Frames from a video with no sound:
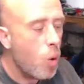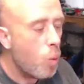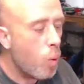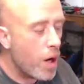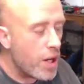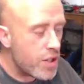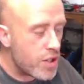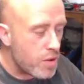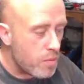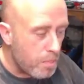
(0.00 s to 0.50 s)

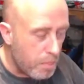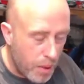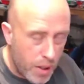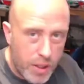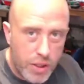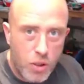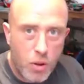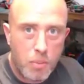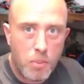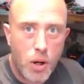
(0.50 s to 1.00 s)
Once
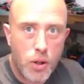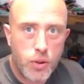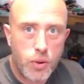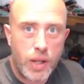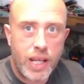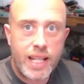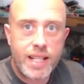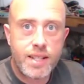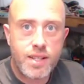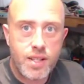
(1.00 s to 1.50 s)
put your
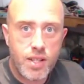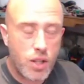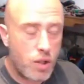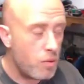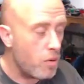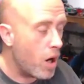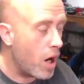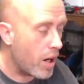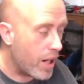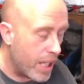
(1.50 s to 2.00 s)
model
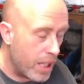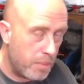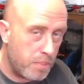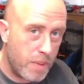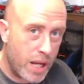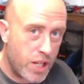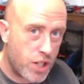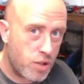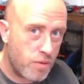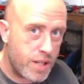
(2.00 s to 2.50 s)
into keep
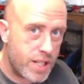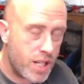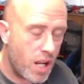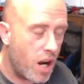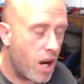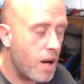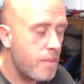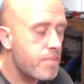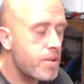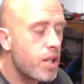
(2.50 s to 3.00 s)
make sure it's
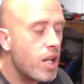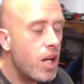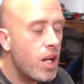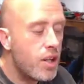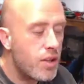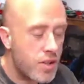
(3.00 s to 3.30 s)
armed.